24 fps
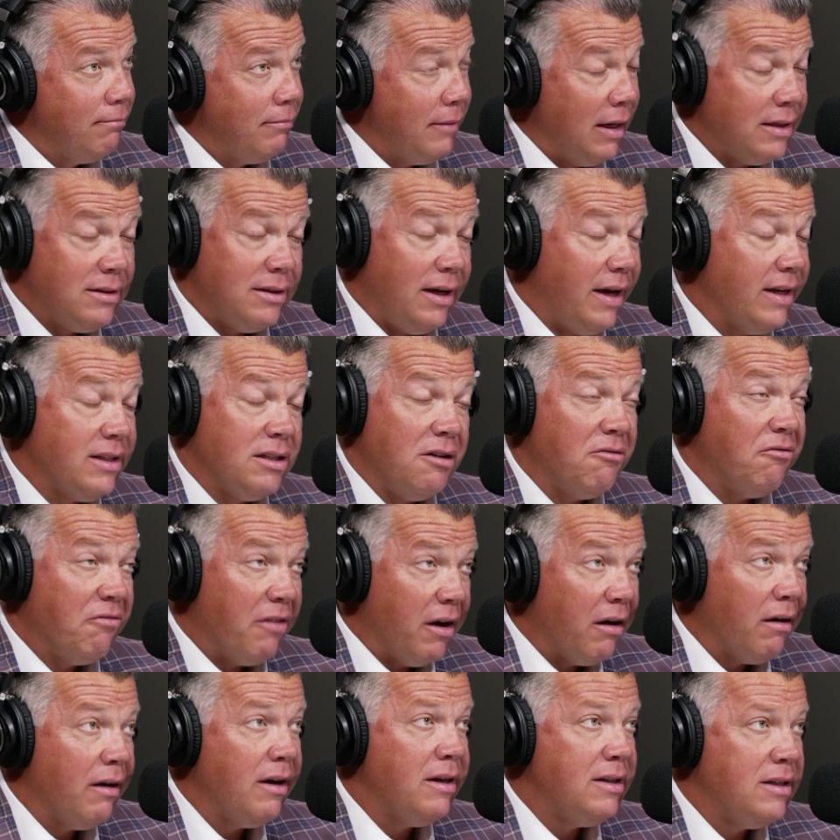It's a
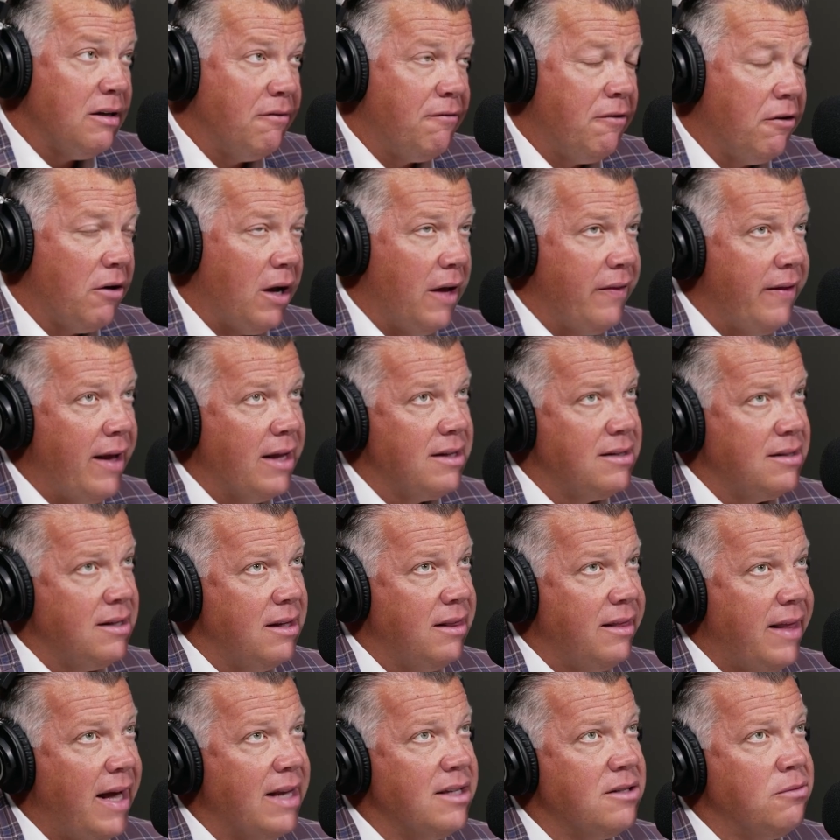very difficult, and
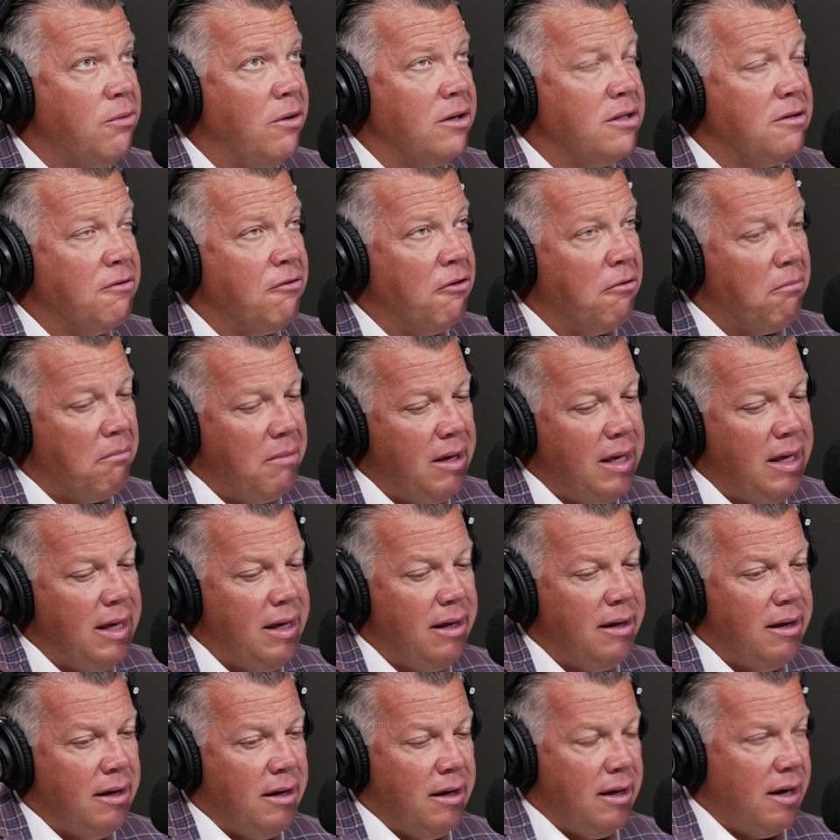that's what's for
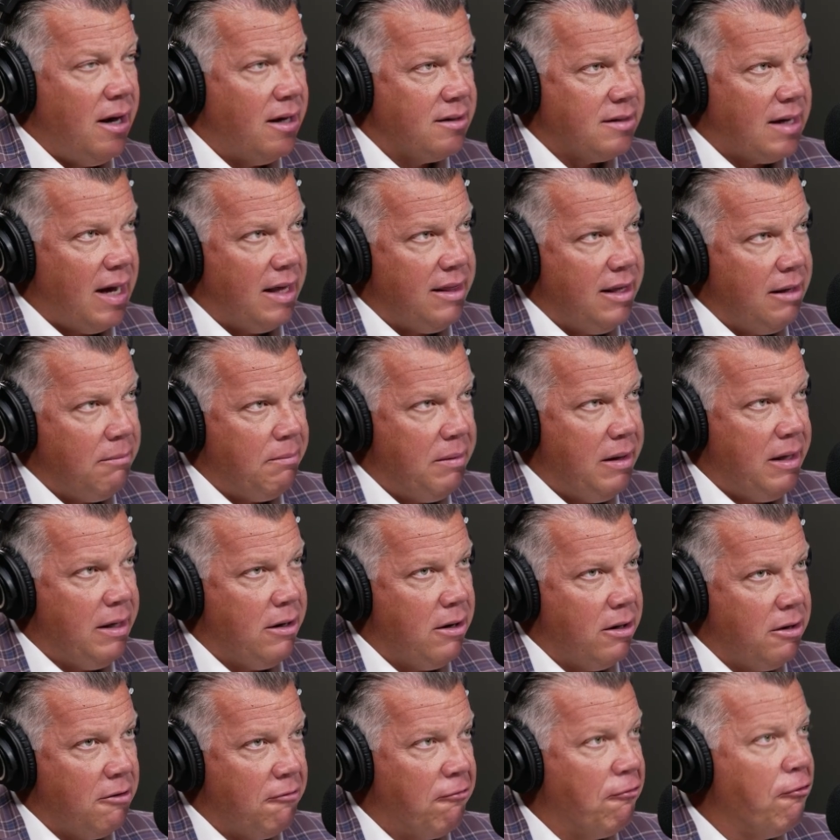me, us, I think, being
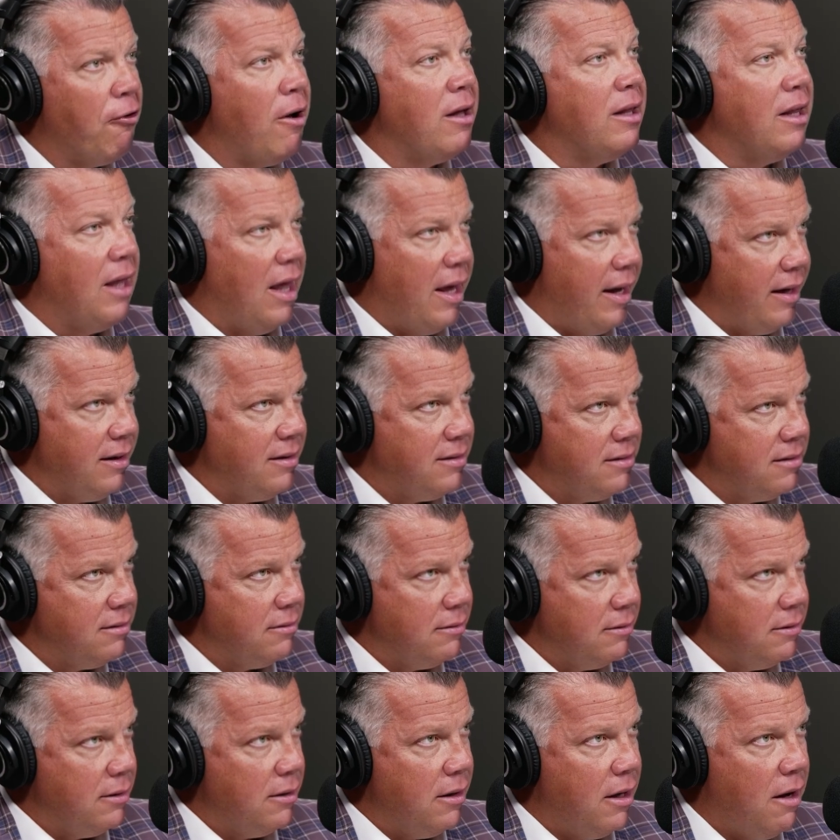on the front lines
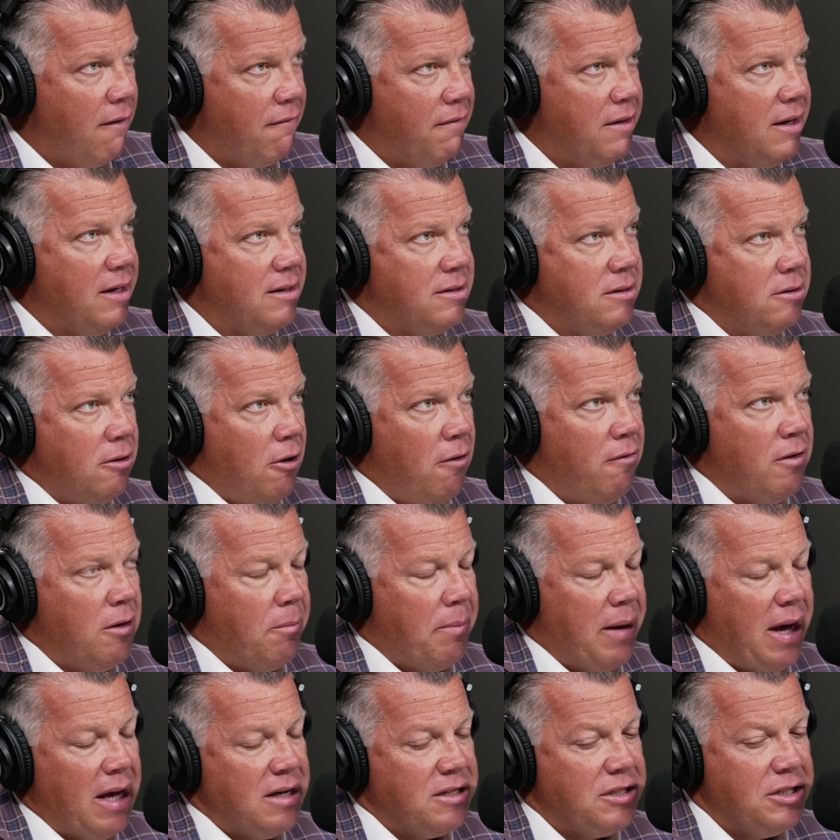of this over the
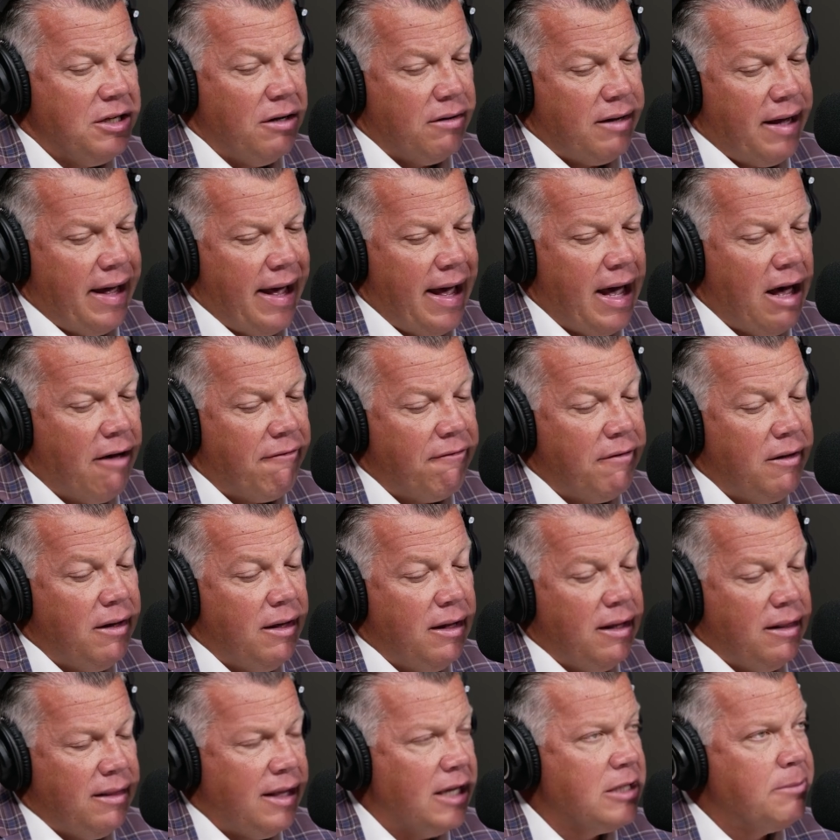past year and a half,
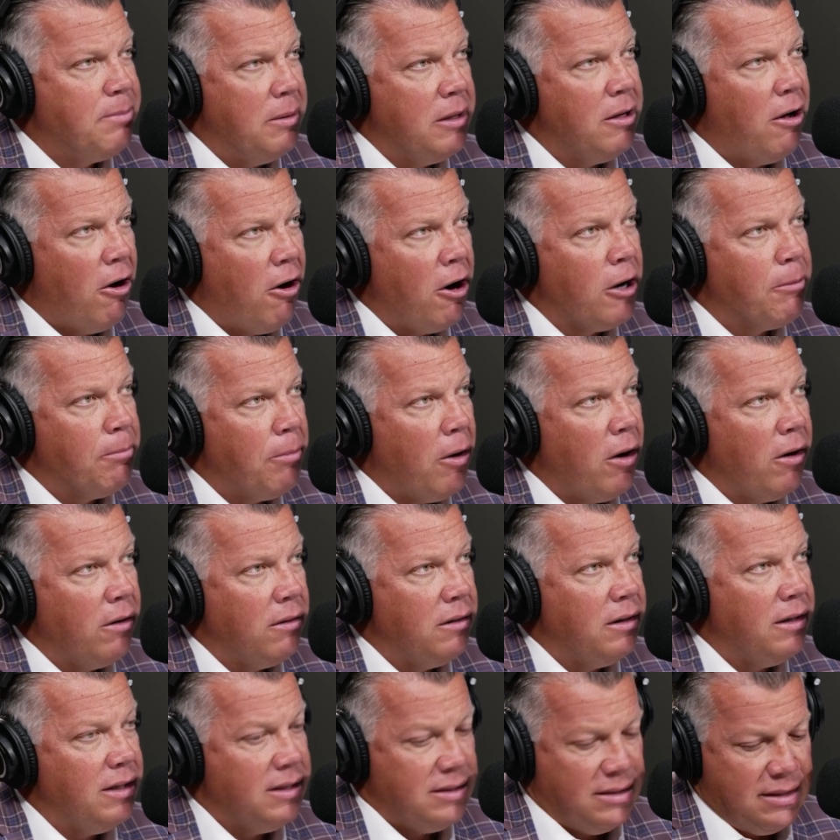that's been the hard part,
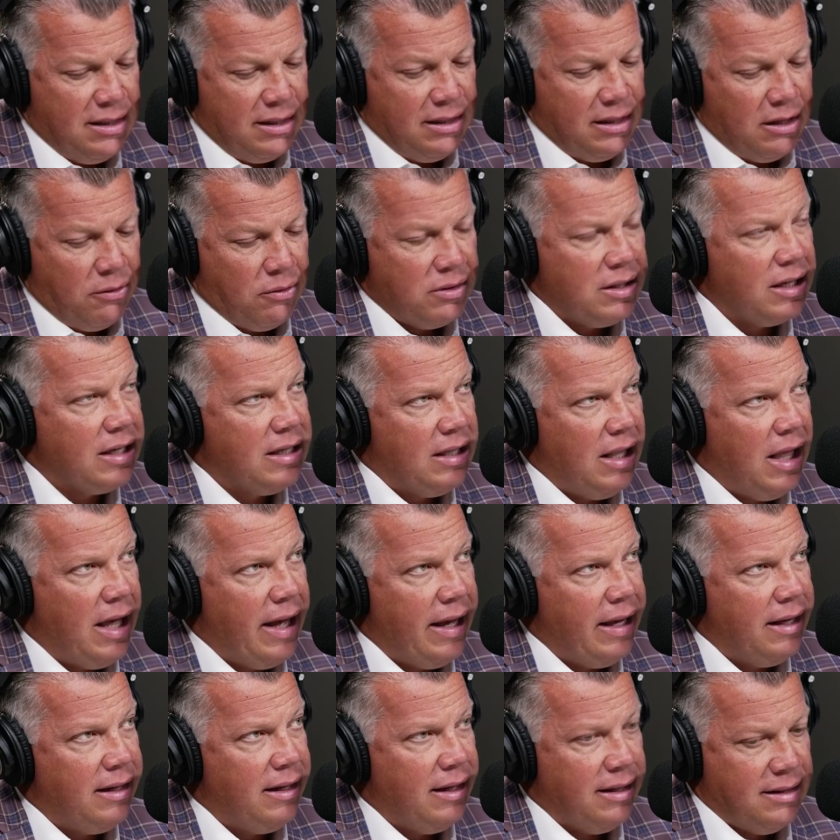is sitting there with a
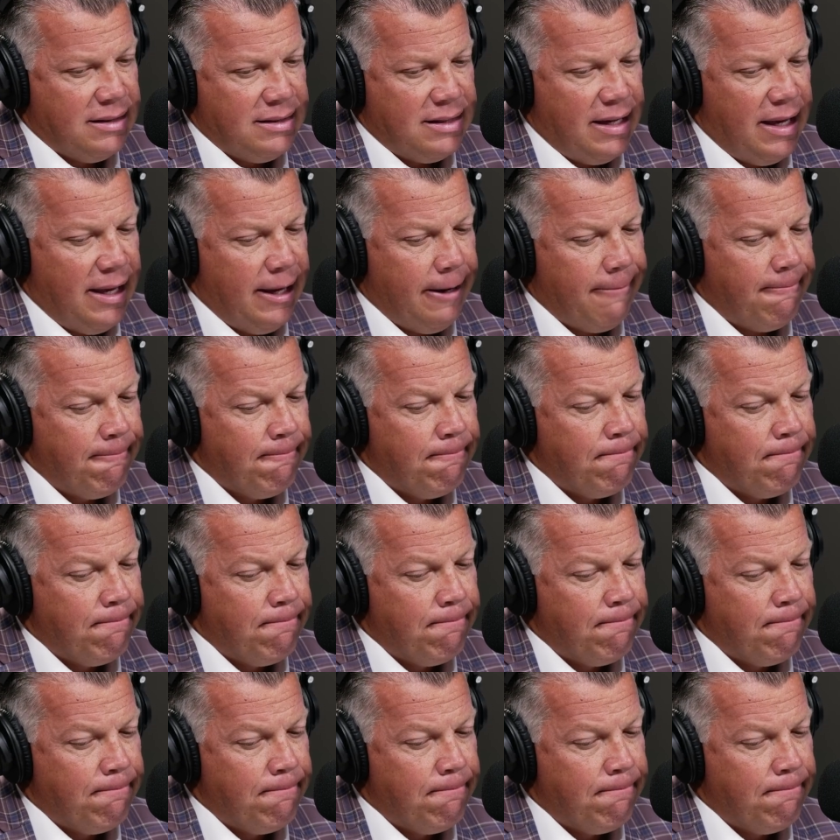client and saying,